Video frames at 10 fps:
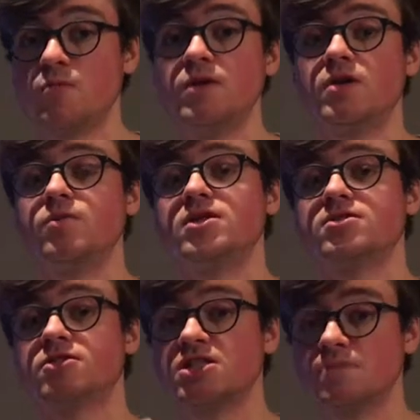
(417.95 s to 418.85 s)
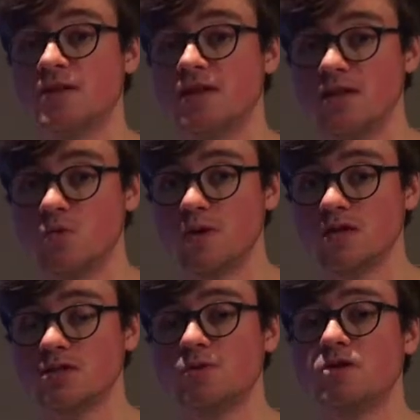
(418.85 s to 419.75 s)
We don't want to start spinning the
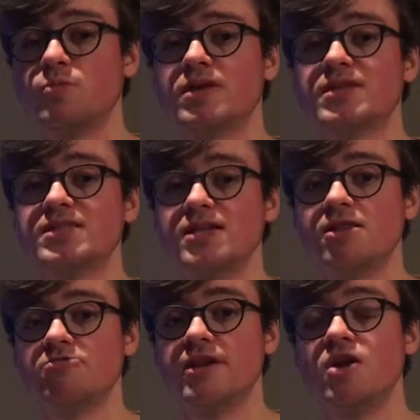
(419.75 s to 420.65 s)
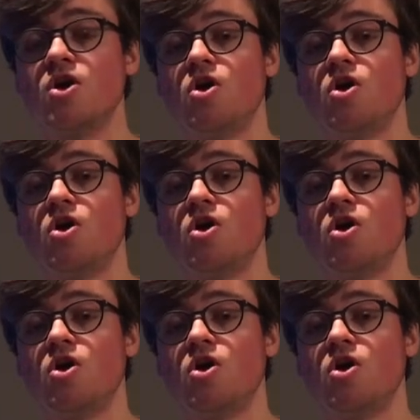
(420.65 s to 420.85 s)
wheels, we don't want to accelerate.